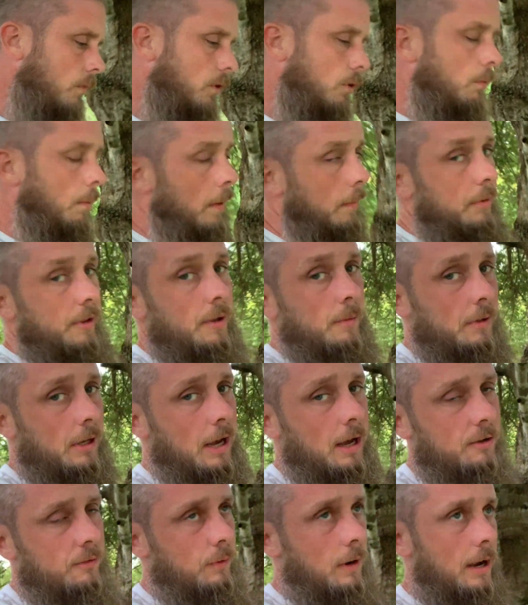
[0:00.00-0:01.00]
Remember them
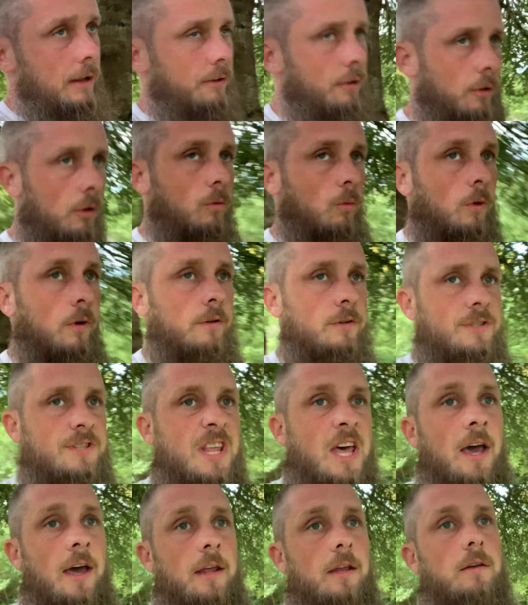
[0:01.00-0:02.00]
guys, right? They're the ones
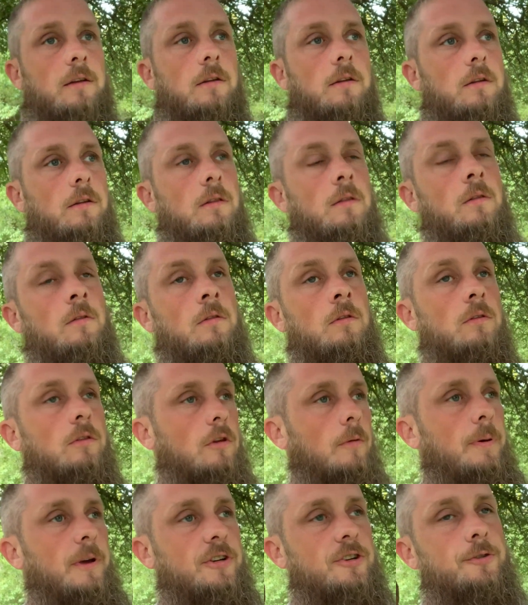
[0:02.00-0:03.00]
that
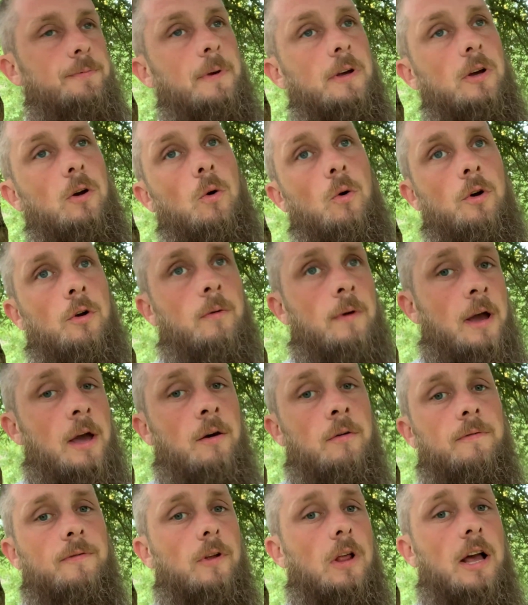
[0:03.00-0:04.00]
the picture's been going
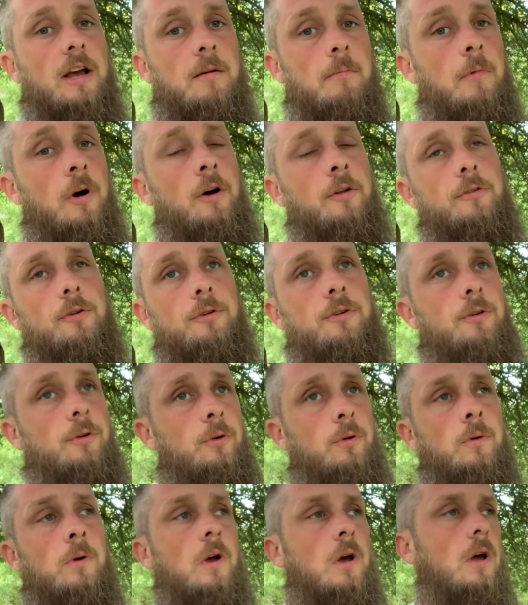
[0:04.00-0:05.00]
around for like a month or
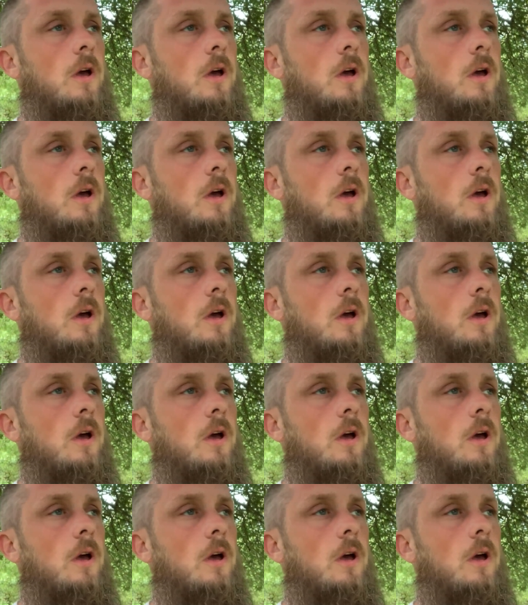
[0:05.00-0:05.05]
two